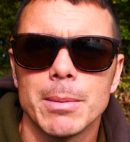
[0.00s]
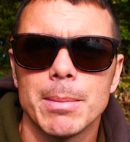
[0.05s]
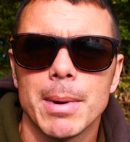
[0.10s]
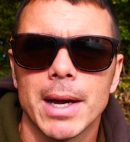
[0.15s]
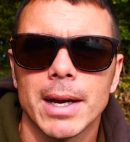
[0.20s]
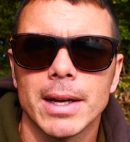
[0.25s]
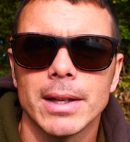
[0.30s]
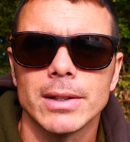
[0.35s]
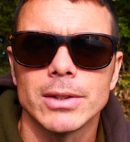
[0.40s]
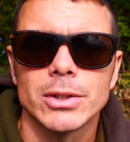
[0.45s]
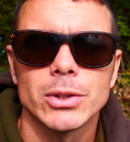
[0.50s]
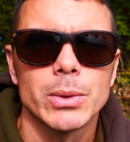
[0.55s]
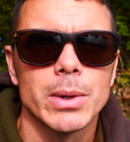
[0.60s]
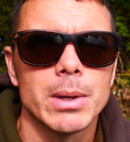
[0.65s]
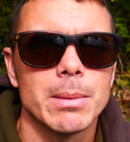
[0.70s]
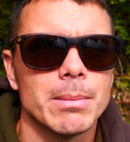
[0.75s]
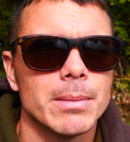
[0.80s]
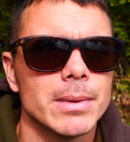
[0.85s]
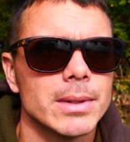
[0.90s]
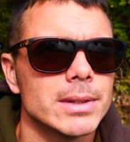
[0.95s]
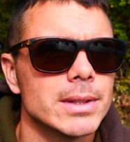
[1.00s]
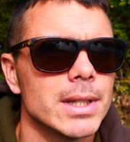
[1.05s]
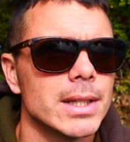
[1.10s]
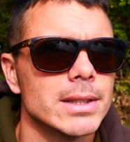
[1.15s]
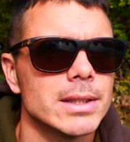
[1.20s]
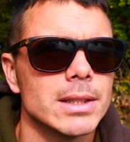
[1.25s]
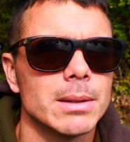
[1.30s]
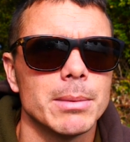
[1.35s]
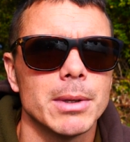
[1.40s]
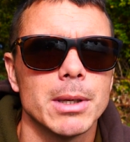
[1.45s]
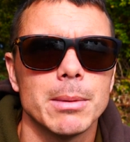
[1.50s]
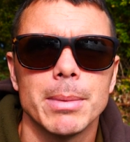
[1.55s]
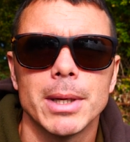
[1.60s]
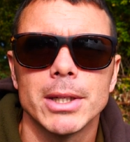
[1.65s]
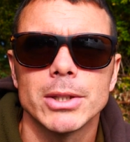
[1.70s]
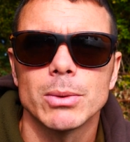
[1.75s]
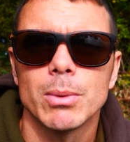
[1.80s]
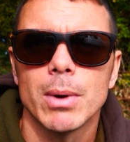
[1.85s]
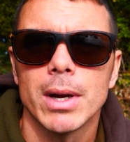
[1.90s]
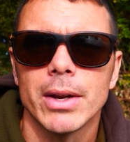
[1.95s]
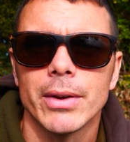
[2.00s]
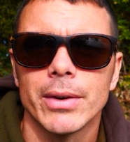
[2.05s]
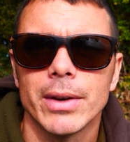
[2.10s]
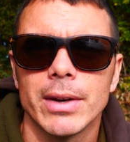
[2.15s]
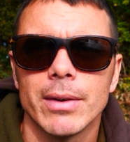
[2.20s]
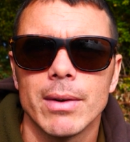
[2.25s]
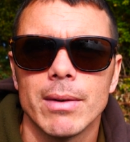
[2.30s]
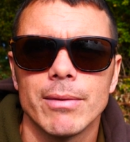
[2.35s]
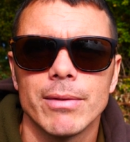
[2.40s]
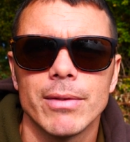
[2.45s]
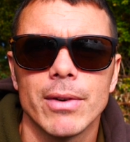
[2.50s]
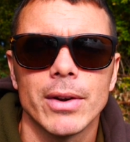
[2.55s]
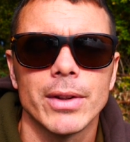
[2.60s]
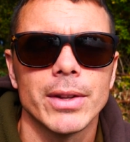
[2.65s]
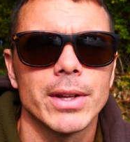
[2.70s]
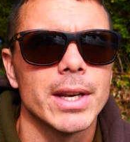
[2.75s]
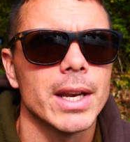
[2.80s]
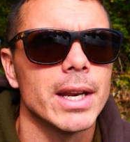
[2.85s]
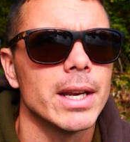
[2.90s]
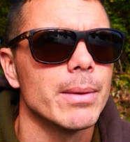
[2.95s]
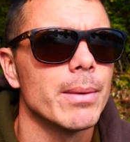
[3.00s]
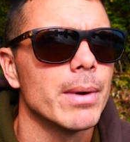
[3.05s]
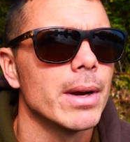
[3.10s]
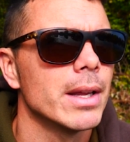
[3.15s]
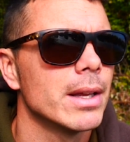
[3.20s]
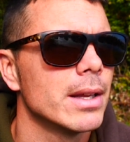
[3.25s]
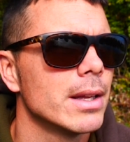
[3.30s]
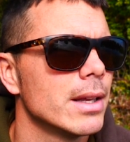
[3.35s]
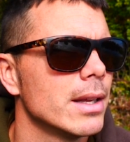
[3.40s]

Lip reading: the back of the swim, tends to be the best way on here, I'm finding anyway.